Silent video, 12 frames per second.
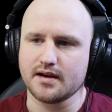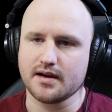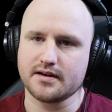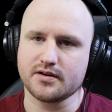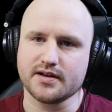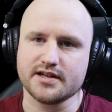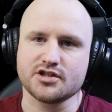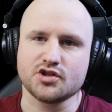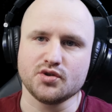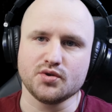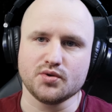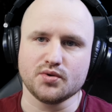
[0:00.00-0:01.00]
Another
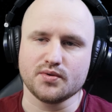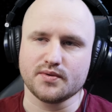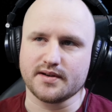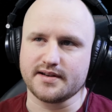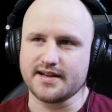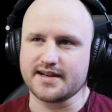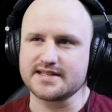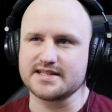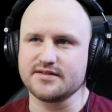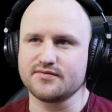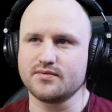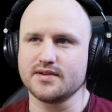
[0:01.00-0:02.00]
issue,
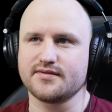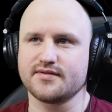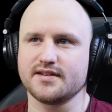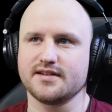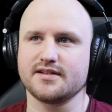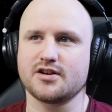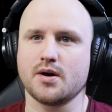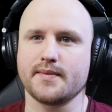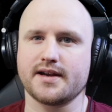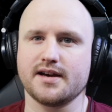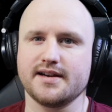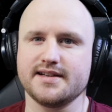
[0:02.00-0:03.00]
negative with the
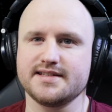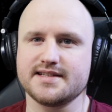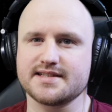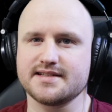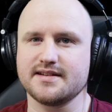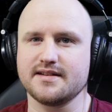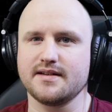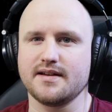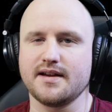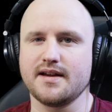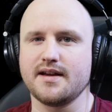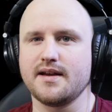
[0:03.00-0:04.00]
Comica, it doesn't
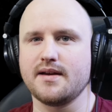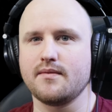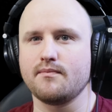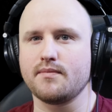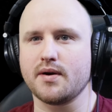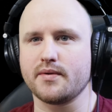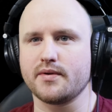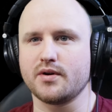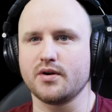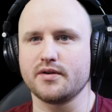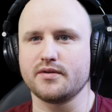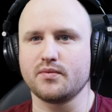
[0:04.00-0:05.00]
power
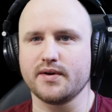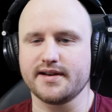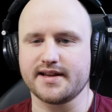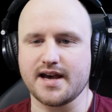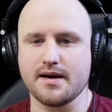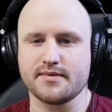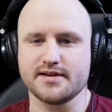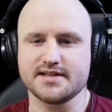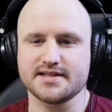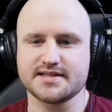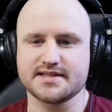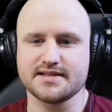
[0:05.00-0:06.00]
on when the camera
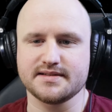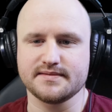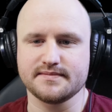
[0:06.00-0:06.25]
does.